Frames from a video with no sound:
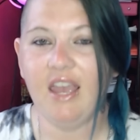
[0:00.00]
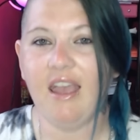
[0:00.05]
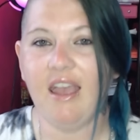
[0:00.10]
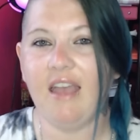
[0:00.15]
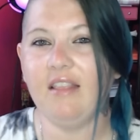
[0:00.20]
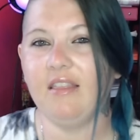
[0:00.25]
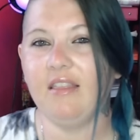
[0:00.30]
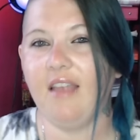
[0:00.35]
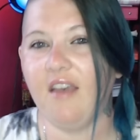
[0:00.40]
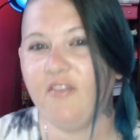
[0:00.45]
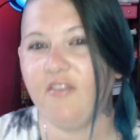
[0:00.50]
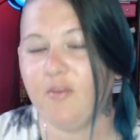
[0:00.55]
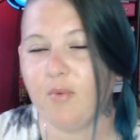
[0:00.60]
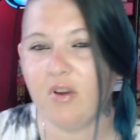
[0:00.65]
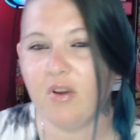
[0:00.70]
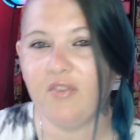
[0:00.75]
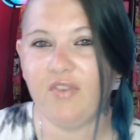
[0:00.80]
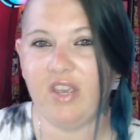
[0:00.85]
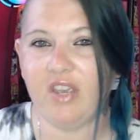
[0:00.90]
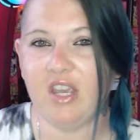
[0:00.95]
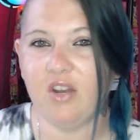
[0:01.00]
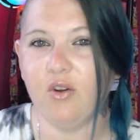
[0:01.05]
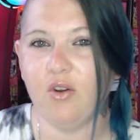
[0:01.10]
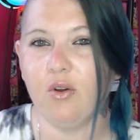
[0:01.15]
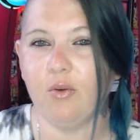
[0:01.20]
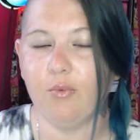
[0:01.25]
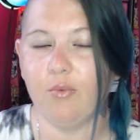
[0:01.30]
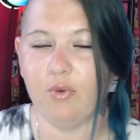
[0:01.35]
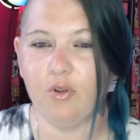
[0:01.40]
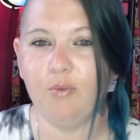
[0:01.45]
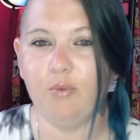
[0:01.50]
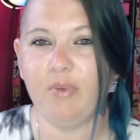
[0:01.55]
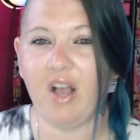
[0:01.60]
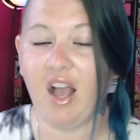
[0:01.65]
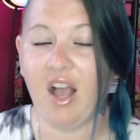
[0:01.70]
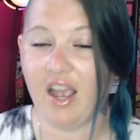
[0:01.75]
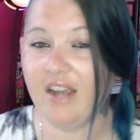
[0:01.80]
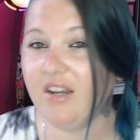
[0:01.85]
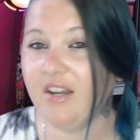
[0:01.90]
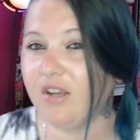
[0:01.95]
and left Murphy in her room
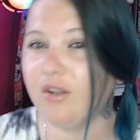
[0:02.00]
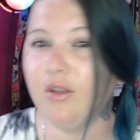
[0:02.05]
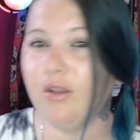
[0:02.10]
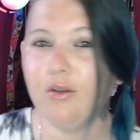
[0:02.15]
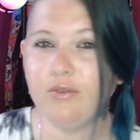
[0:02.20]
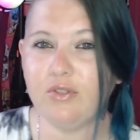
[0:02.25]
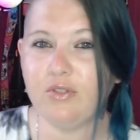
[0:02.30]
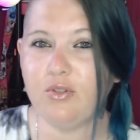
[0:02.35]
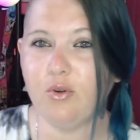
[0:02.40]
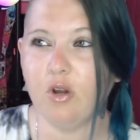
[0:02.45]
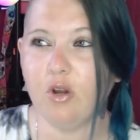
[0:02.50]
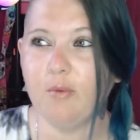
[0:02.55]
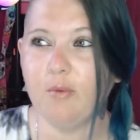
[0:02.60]
behind a closed door